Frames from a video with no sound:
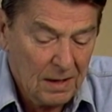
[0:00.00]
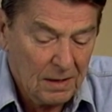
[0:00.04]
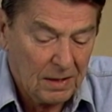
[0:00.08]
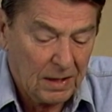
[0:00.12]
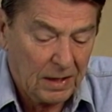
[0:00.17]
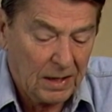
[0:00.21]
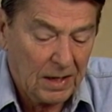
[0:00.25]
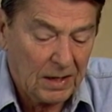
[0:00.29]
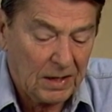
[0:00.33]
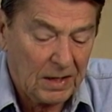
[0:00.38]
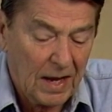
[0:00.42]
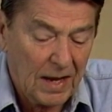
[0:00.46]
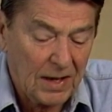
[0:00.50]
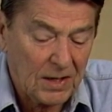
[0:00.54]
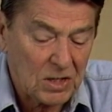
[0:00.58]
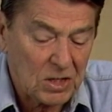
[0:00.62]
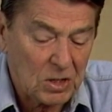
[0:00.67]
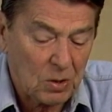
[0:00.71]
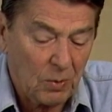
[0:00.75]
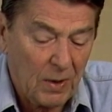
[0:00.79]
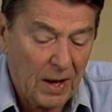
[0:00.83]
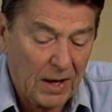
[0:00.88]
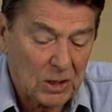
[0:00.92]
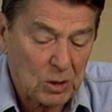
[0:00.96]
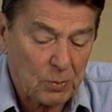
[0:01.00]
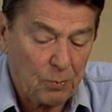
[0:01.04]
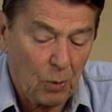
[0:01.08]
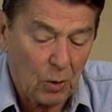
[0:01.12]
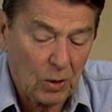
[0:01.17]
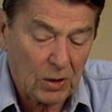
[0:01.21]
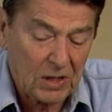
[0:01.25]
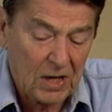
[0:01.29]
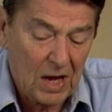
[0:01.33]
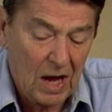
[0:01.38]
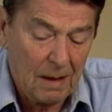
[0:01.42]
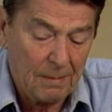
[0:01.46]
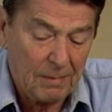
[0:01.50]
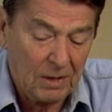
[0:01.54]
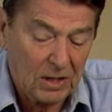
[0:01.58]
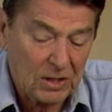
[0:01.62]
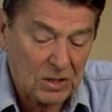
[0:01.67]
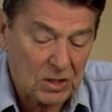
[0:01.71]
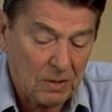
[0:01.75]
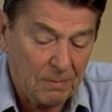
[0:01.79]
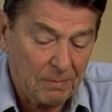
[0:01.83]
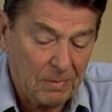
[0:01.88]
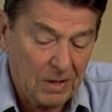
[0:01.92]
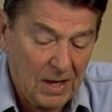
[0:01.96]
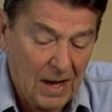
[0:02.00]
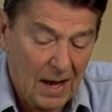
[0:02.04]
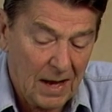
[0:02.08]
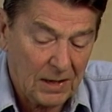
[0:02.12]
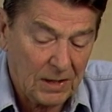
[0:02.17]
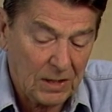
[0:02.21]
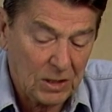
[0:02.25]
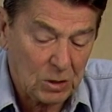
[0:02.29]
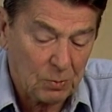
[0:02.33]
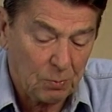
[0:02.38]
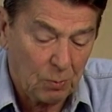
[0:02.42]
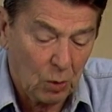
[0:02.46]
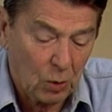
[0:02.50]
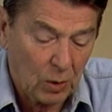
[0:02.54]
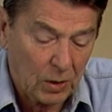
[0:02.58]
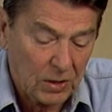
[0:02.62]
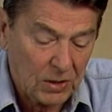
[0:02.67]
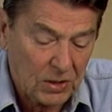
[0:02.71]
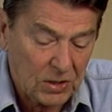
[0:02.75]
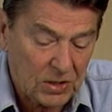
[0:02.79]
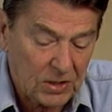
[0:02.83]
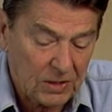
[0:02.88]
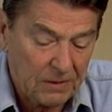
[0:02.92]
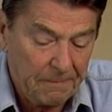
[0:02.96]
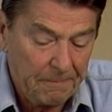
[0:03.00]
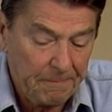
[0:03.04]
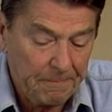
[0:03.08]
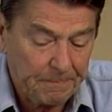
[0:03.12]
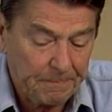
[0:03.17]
that intends to export communism beyond its borders.